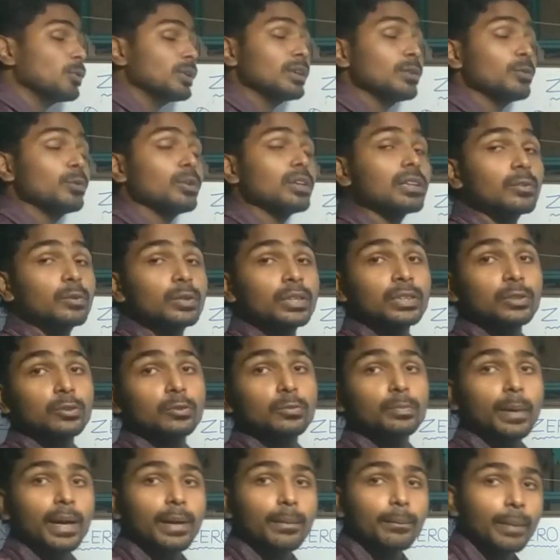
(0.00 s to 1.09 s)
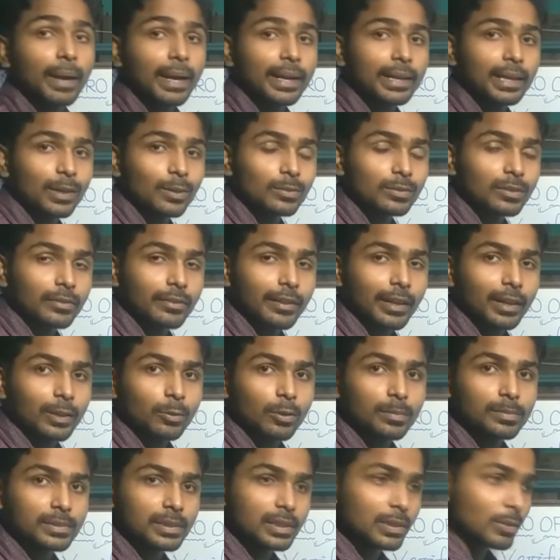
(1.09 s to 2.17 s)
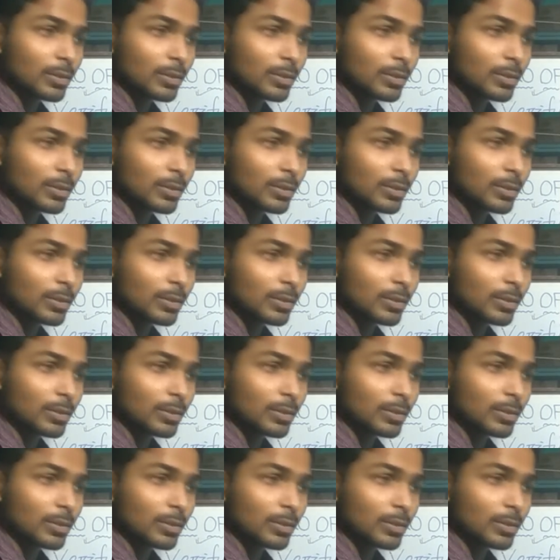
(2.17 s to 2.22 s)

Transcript: we will going to find out the value of